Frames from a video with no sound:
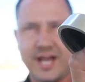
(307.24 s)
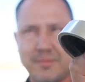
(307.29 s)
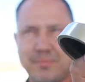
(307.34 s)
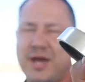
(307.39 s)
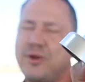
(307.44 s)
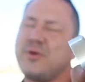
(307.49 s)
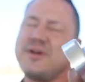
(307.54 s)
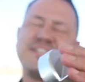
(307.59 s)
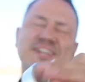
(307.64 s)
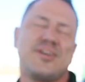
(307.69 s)
cap.
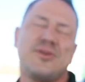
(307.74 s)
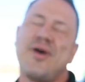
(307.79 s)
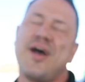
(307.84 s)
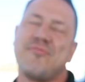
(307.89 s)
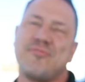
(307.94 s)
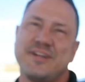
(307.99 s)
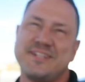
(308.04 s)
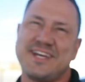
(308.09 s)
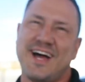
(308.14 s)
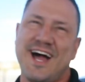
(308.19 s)
I know I tell you
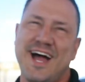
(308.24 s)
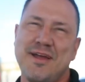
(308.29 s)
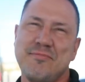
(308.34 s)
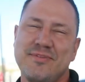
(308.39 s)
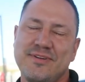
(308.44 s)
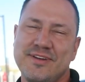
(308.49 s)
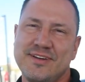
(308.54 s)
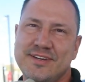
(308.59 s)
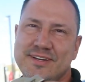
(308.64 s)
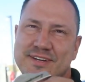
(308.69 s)
every time,
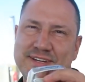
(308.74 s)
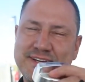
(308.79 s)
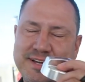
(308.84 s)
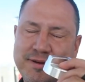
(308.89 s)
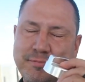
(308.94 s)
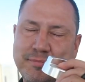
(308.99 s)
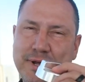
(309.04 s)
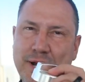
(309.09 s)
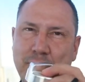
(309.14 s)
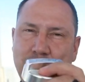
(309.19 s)

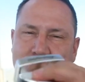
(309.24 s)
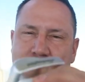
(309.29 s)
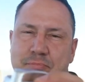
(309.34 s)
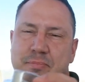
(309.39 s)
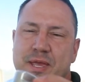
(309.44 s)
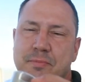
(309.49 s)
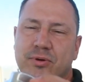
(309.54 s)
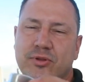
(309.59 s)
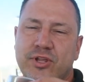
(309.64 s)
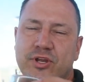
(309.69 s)
but I want the
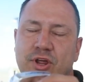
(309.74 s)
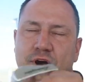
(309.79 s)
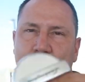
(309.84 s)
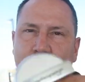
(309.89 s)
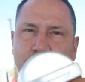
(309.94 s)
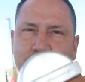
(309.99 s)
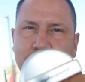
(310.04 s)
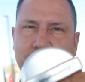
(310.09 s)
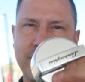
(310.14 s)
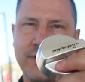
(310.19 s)
people to
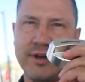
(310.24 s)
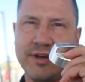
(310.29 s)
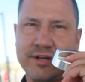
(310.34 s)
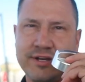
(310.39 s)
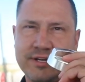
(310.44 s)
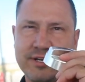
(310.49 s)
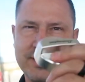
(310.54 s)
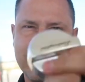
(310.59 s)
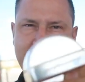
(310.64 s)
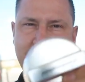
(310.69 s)
know
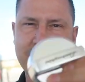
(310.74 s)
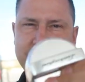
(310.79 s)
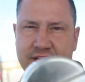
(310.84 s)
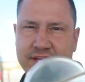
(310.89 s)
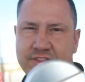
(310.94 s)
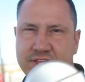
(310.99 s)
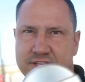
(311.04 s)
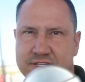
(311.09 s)
I dig